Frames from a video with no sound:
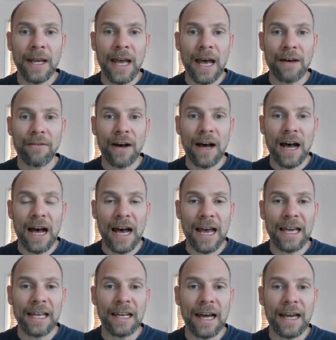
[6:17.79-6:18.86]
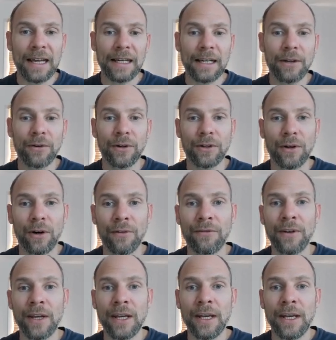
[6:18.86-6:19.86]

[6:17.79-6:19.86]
have a high likelihood of